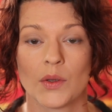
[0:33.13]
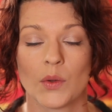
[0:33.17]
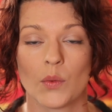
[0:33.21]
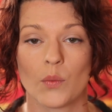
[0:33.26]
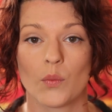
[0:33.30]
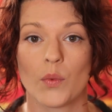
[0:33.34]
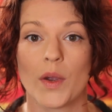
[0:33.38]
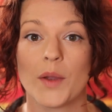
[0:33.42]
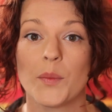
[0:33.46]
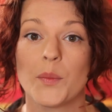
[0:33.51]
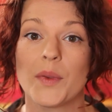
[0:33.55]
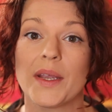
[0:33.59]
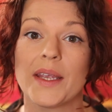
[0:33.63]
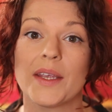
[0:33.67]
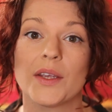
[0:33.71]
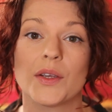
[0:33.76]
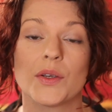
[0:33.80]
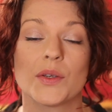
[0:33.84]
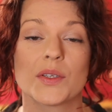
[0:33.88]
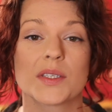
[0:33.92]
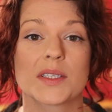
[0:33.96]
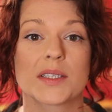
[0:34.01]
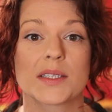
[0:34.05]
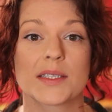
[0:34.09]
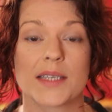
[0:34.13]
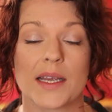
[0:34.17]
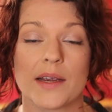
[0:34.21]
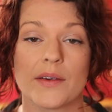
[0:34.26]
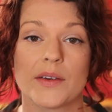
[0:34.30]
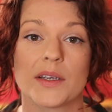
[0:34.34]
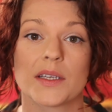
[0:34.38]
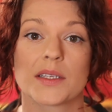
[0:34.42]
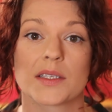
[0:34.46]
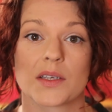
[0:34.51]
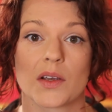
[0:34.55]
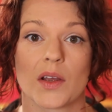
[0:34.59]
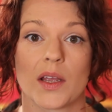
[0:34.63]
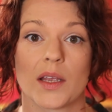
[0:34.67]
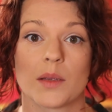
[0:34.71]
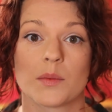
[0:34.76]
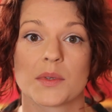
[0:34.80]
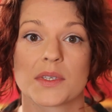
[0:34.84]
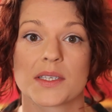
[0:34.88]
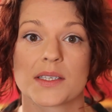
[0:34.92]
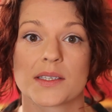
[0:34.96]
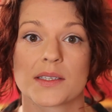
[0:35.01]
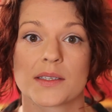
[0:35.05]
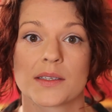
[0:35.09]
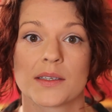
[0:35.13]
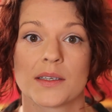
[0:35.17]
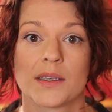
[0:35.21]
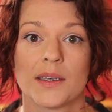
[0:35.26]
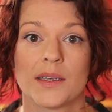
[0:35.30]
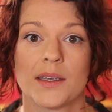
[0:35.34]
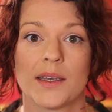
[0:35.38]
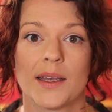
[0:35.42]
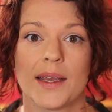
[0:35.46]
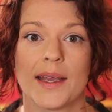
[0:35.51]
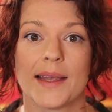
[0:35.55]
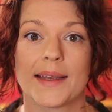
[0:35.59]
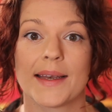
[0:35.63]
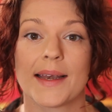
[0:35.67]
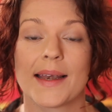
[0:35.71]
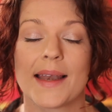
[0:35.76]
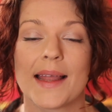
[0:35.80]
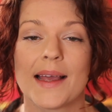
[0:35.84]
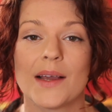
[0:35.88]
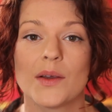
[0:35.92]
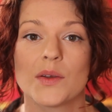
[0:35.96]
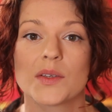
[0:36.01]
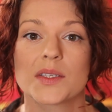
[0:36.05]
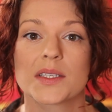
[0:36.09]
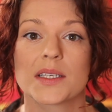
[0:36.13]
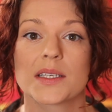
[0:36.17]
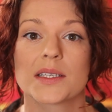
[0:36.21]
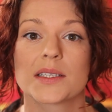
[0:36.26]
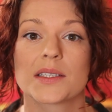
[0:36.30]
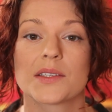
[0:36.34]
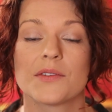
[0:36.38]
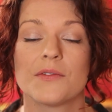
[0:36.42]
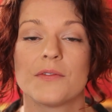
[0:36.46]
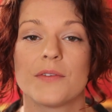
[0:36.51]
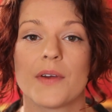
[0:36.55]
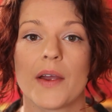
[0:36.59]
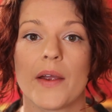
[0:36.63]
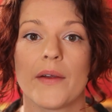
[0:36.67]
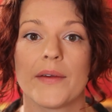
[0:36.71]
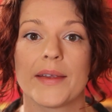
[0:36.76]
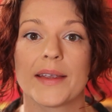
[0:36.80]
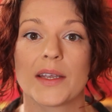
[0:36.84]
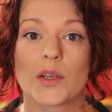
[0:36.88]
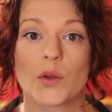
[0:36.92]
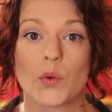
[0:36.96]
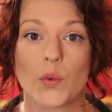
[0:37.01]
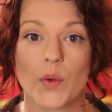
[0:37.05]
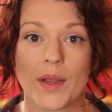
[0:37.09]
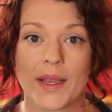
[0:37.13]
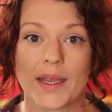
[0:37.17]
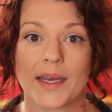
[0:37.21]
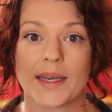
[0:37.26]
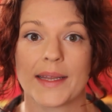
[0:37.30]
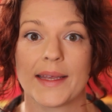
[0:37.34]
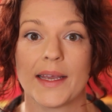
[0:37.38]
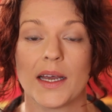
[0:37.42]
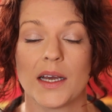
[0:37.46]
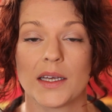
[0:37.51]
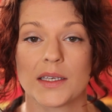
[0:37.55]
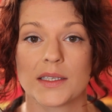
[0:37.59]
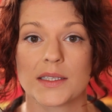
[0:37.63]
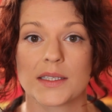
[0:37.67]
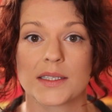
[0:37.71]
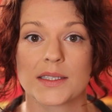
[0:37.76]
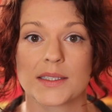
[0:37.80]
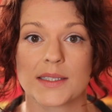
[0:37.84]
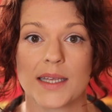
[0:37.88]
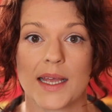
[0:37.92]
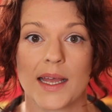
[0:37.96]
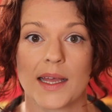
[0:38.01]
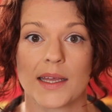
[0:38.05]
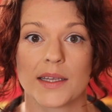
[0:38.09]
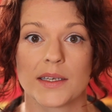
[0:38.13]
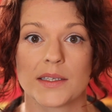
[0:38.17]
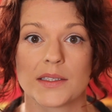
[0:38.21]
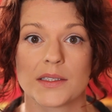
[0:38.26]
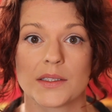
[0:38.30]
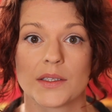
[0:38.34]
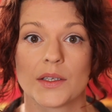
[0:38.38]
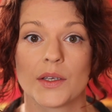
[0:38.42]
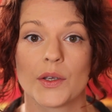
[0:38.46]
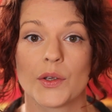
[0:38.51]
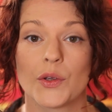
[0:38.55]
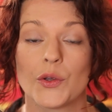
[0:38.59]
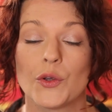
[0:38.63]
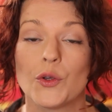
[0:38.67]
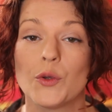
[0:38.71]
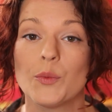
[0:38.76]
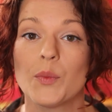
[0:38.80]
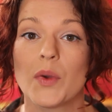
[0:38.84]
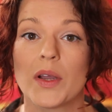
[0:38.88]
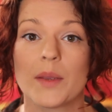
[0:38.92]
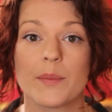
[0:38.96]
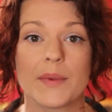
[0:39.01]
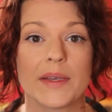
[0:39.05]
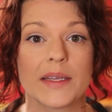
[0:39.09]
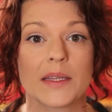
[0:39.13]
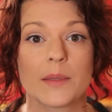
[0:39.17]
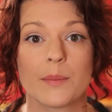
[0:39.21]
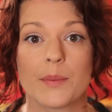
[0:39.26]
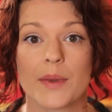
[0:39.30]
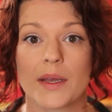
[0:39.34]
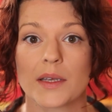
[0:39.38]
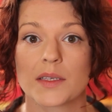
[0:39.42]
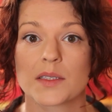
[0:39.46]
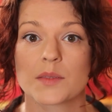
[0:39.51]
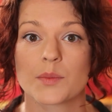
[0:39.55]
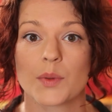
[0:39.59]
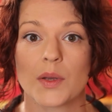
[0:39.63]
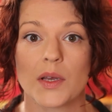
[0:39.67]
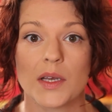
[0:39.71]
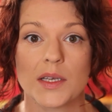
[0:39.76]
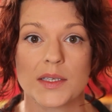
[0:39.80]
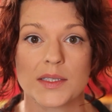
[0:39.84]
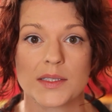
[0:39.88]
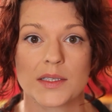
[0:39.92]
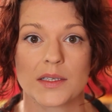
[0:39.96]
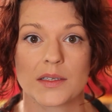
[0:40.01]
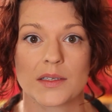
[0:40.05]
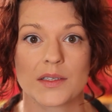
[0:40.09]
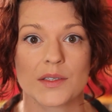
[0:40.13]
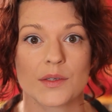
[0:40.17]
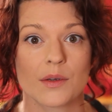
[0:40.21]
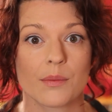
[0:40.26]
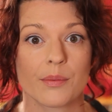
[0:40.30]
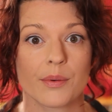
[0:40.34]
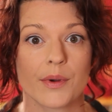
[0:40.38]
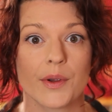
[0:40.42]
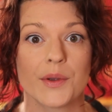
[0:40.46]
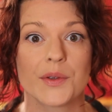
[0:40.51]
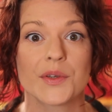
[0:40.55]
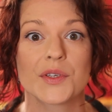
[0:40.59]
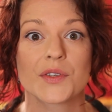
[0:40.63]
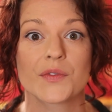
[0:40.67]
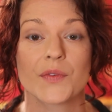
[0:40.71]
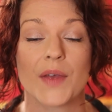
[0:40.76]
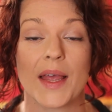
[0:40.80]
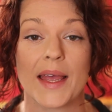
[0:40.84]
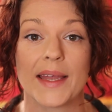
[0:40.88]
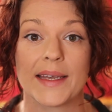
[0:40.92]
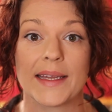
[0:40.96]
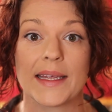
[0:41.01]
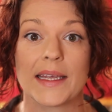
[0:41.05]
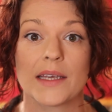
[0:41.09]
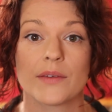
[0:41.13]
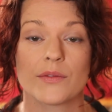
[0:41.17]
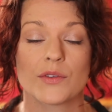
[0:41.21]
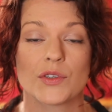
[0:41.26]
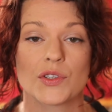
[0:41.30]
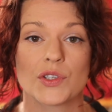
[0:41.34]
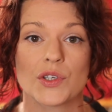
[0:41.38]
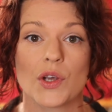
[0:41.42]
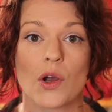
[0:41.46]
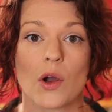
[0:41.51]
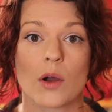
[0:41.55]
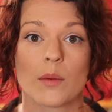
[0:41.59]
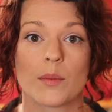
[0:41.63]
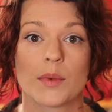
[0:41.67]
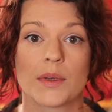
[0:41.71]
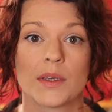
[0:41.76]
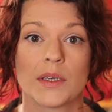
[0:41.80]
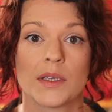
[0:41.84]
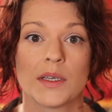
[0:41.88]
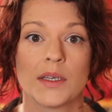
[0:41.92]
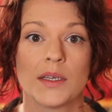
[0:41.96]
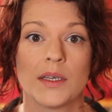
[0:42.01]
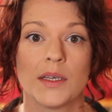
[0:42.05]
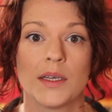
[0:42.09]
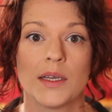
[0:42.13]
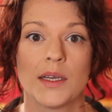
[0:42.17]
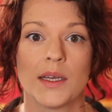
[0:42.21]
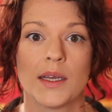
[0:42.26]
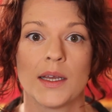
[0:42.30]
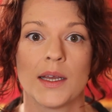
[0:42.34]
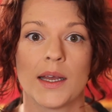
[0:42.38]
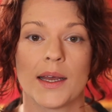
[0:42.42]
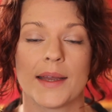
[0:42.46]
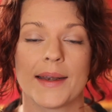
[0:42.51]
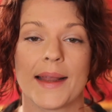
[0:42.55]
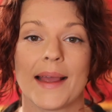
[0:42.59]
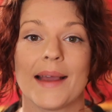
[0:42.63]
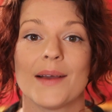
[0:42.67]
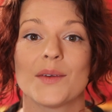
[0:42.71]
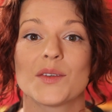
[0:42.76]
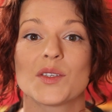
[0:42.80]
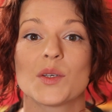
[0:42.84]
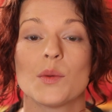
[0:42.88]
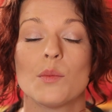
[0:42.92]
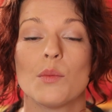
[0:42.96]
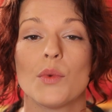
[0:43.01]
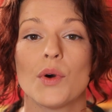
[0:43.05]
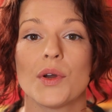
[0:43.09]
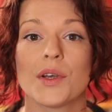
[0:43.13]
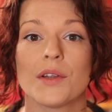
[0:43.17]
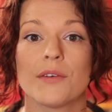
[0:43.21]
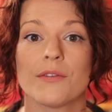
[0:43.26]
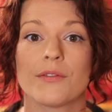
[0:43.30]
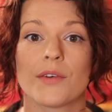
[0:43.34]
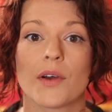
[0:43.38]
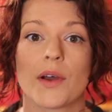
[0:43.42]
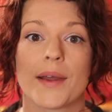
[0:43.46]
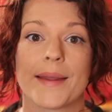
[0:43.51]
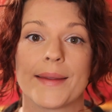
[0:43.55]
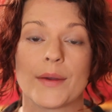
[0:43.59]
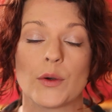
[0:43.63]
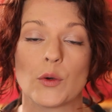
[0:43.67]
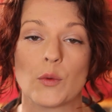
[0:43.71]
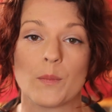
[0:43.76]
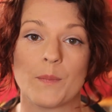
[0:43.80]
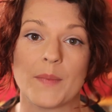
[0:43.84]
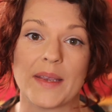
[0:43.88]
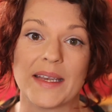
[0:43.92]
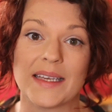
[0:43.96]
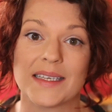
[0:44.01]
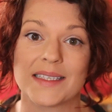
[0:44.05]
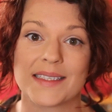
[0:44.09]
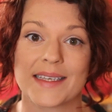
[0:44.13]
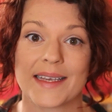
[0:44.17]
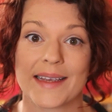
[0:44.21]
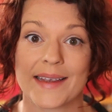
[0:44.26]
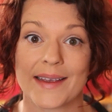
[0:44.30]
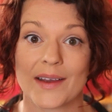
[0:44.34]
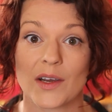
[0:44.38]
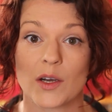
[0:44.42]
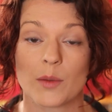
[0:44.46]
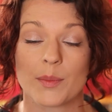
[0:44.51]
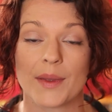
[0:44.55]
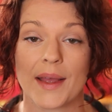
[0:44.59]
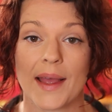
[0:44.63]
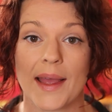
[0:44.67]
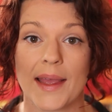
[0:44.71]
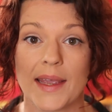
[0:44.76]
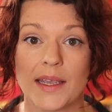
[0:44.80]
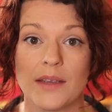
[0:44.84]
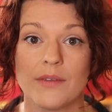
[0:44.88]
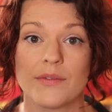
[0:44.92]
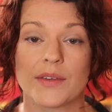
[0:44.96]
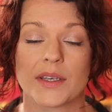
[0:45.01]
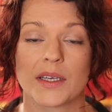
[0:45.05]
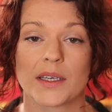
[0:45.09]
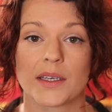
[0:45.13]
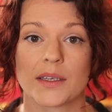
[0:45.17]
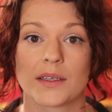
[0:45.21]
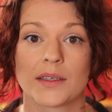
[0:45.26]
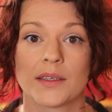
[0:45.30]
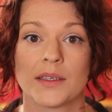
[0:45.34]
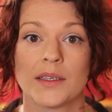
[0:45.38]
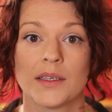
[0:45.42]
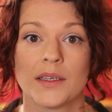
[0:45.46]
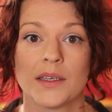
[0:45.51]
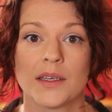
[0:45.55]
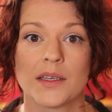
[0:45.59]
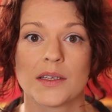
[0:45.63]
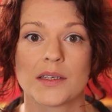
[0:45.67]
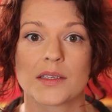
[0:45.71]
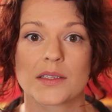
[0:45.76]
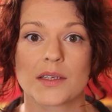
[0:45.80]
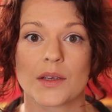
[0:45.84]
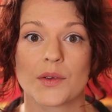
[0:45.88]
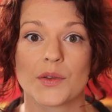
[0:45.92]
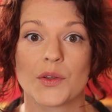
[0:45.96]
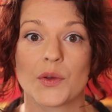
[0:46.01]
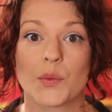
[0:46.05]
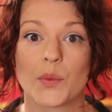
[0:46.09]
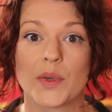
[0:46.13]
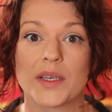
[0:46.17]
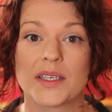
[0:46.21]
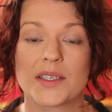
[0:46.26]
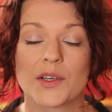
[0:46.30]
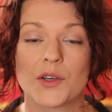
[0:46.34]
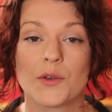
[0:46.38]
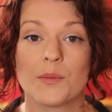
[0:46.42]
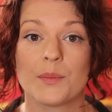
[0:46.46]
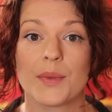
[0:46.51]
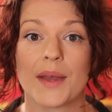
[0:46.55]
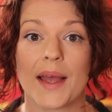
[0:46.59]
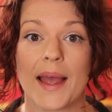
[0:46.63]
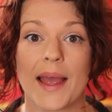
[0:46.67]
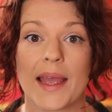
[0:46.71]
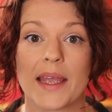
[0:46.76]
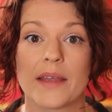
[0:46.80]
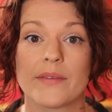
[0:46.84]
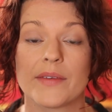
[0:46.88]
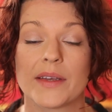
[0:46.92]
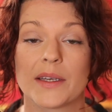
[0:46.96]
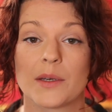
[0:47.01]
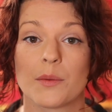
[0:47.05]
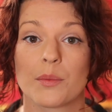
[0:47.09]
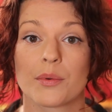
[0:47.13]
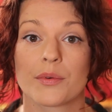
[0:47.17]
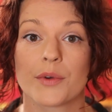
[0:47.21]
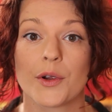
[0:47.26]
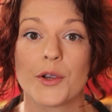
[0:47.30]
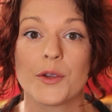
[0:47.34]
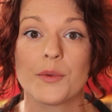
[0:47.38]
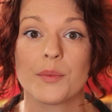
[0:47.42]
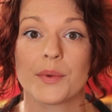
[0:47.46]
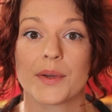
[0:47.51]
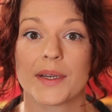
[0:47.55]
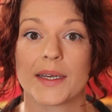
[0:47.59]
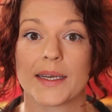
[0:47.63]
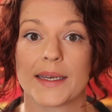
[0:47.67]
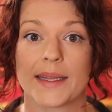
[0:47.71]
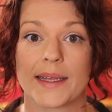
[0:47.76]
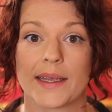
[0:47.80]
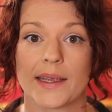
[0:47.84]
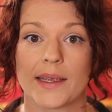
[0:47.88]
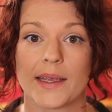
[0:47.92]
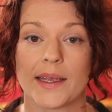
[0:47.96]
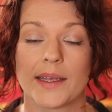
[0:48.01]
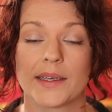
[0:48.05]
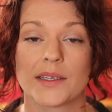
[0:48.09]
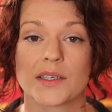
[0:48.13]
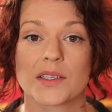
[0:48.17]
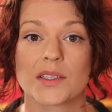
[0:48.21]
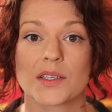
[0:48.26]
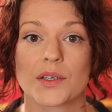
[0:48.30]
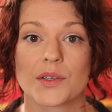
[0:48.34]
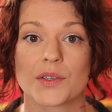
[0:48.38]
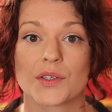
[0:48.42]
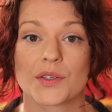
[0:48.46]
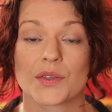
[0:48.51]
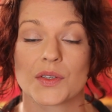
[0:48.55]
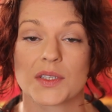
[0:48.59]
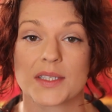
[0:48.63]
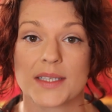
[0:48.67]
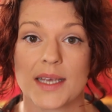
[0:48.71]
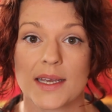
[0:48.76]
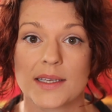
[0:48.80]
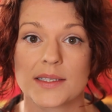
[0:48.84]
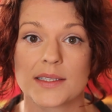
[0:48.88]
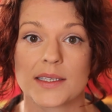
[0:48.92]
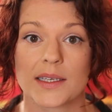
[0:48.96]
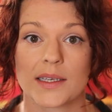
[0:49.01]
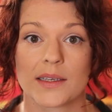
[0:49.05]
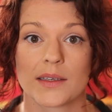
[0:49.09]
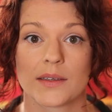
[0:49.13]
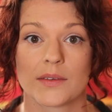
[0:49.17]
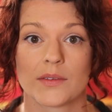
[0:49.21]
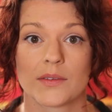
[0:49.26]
When we use stereotypes, it allows us to very quickly understand who might be the best person to approach for any given job, and how to modify or mediate our behaviour so that we don't behave inappropriately in a social setting.